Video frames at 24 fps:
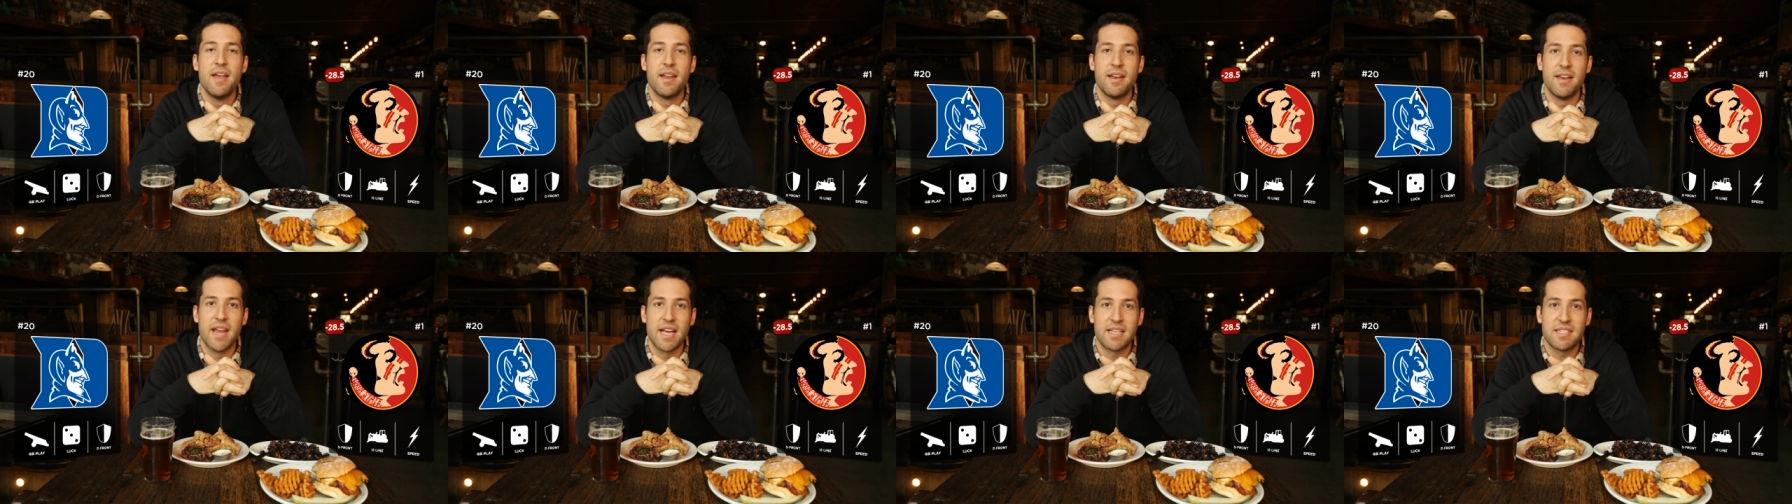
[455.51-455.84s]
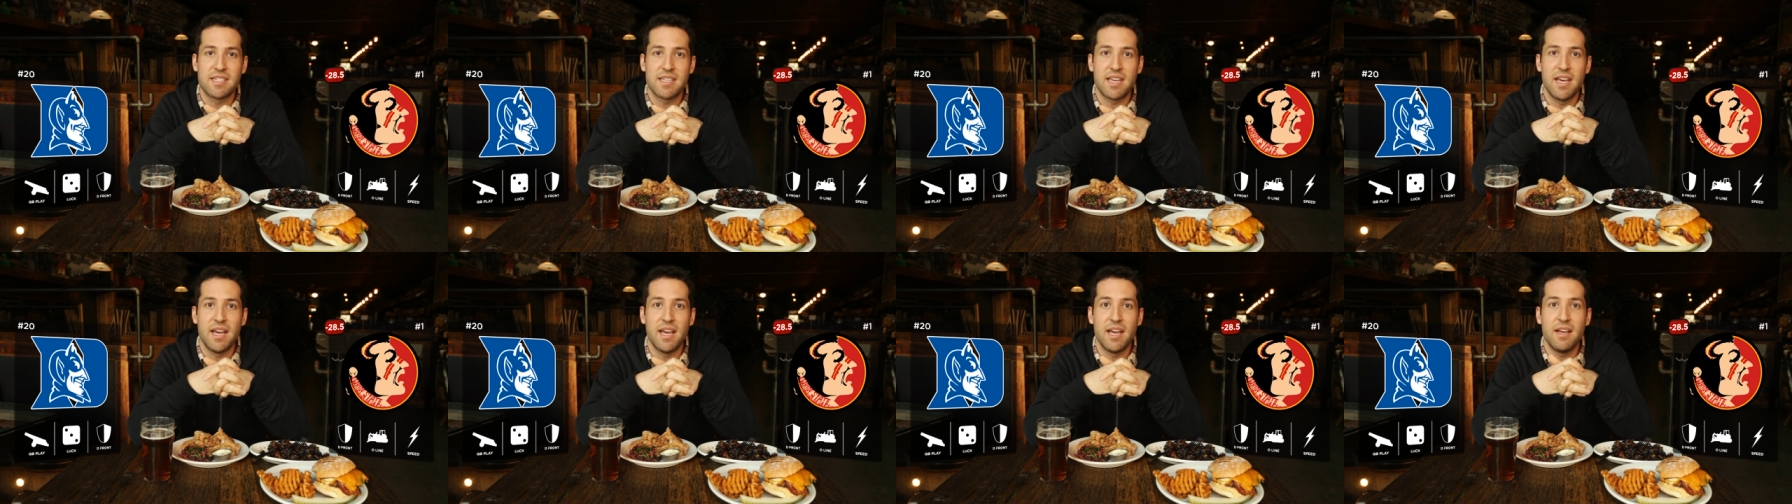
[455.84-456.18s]
Next
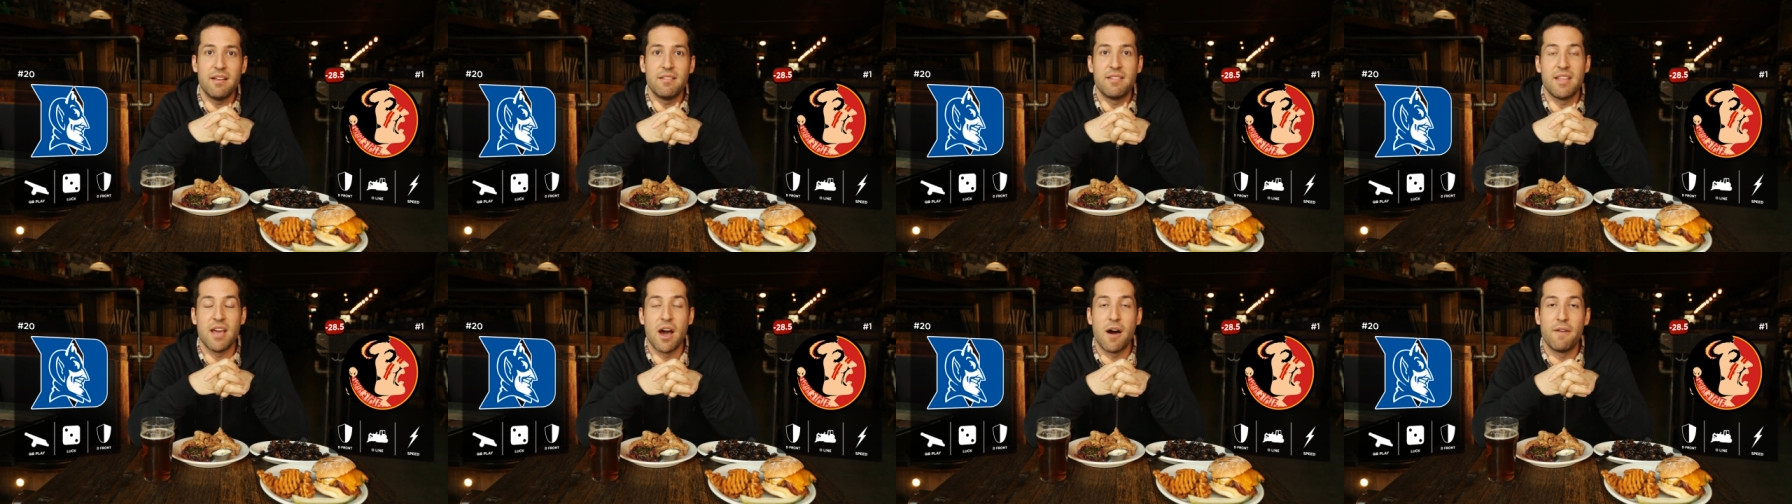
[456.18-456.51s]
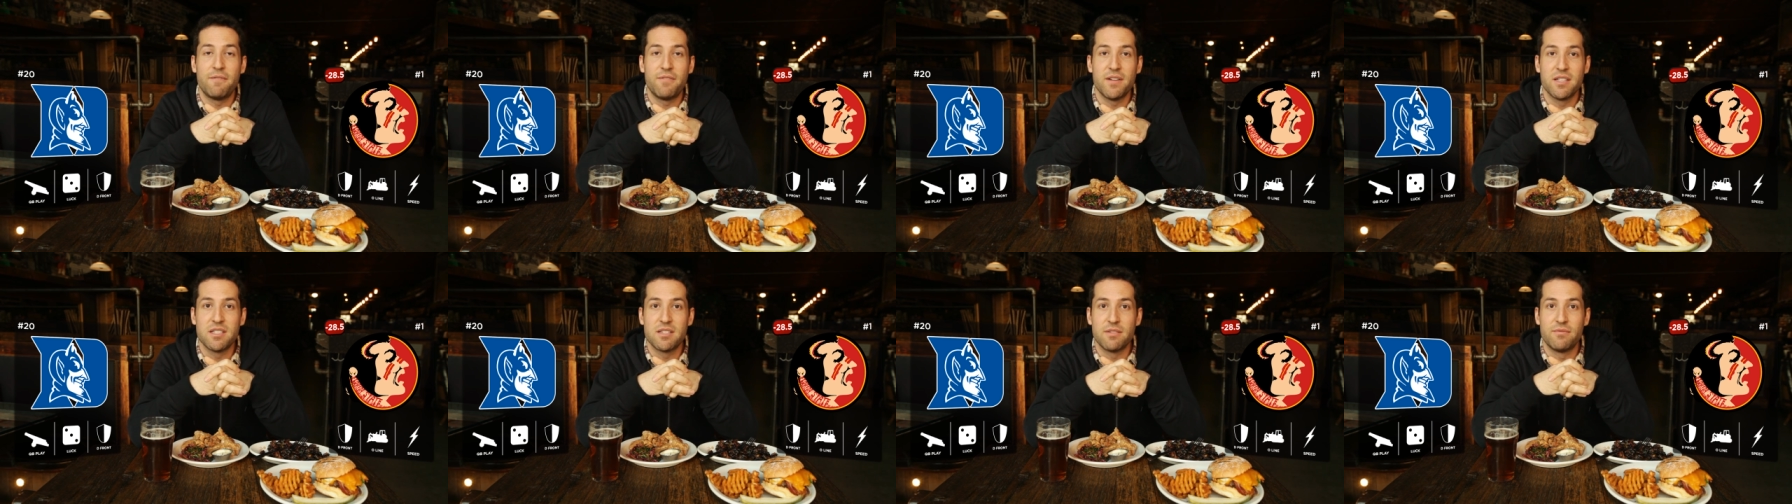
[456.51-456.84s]
key, the
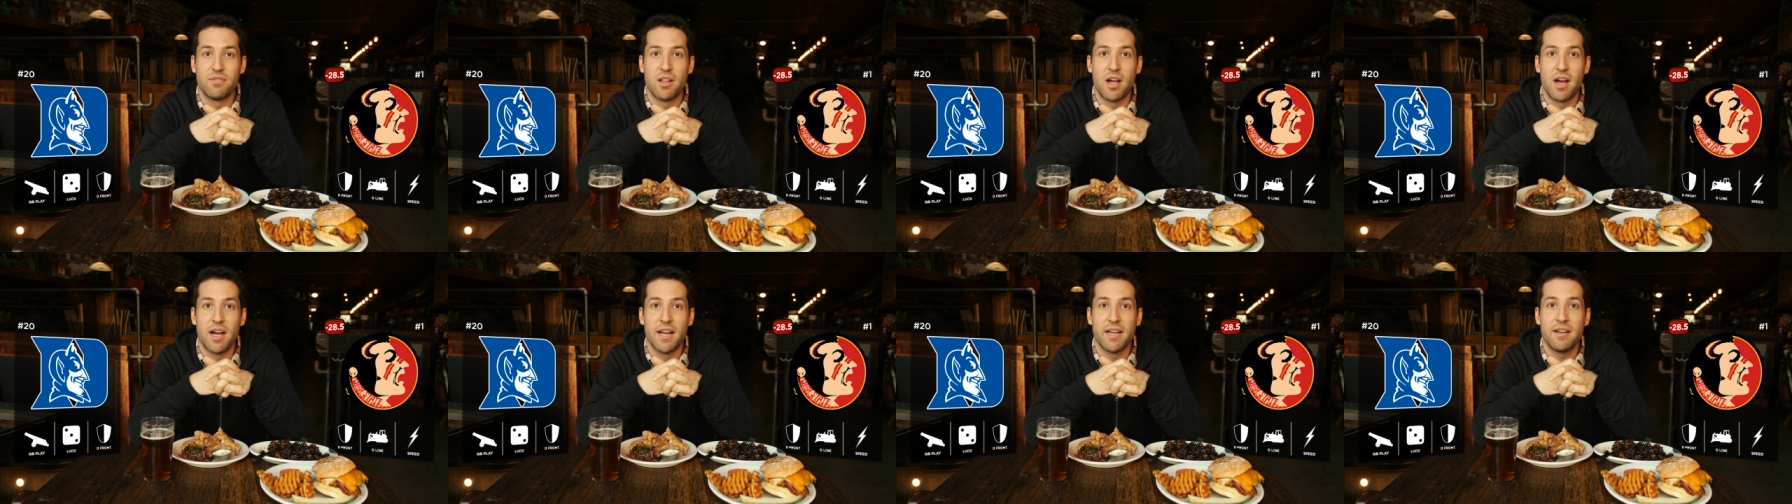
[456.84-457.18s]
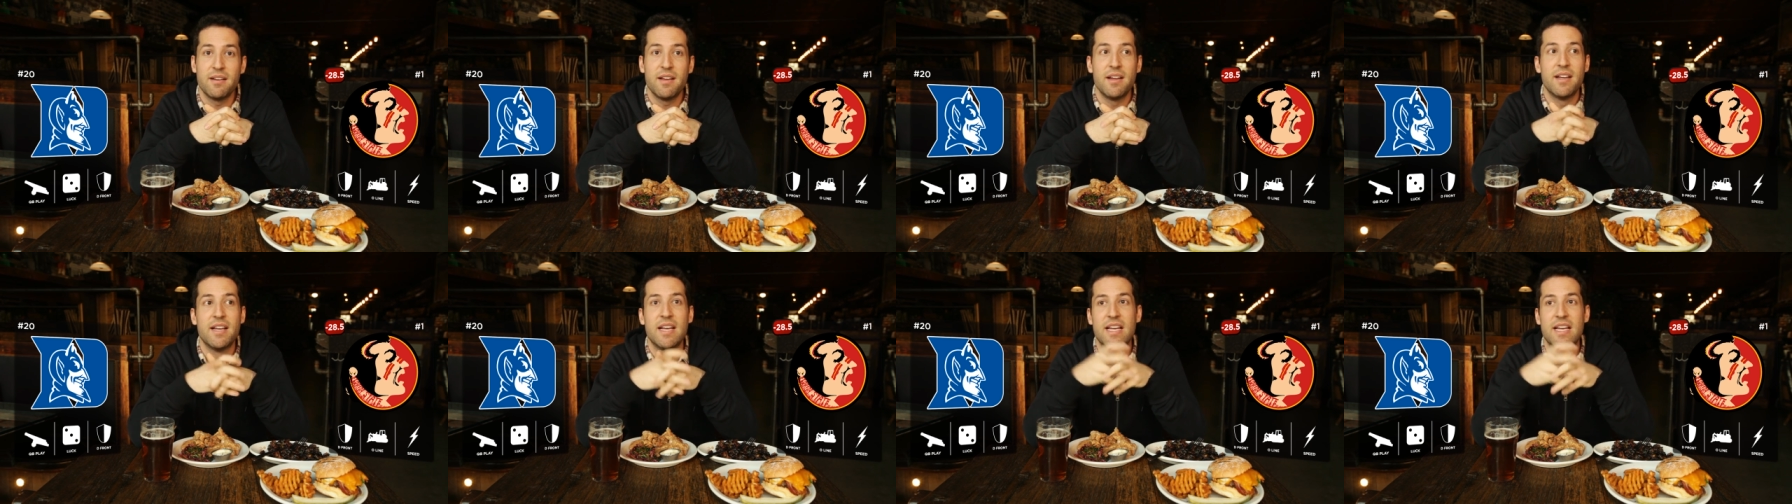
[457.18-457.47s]
offensive line